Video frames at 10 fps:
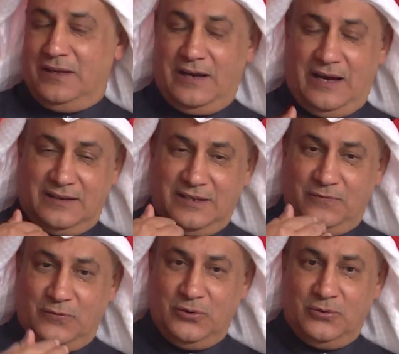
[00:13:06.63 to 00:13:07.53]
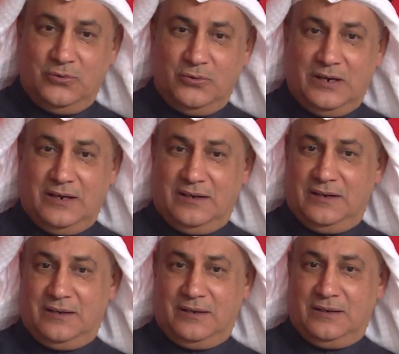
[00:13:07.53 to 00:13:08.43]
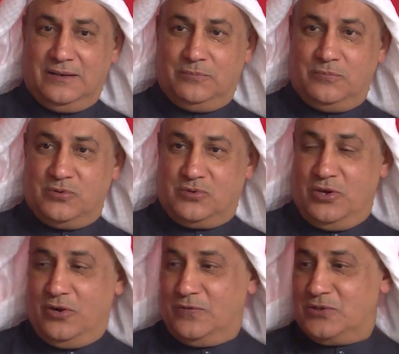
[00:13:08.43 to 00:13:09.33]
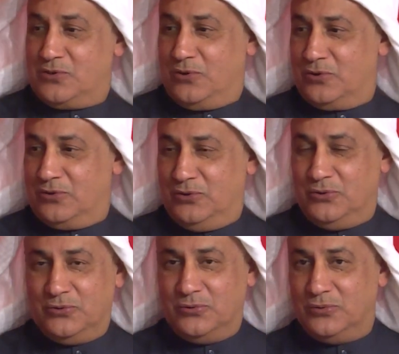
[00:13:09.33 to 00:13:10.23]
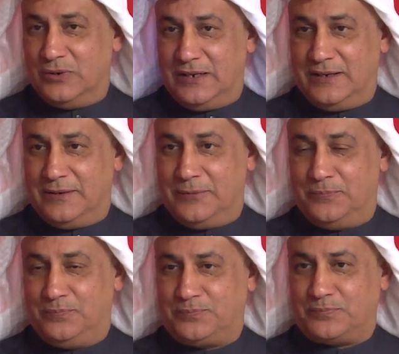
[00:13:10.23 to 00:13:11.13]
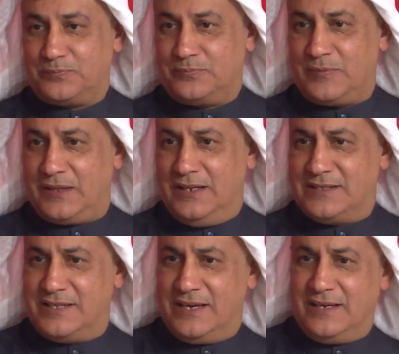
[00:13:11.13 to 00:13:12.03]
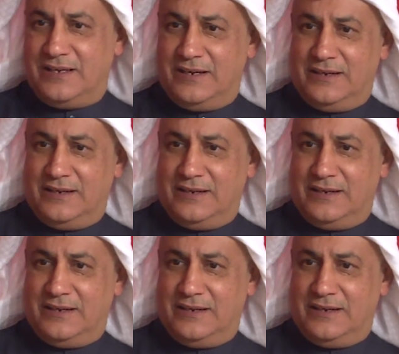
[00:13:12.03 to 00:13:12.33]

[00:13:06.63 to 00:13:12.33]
I'll give you service or new, let's say,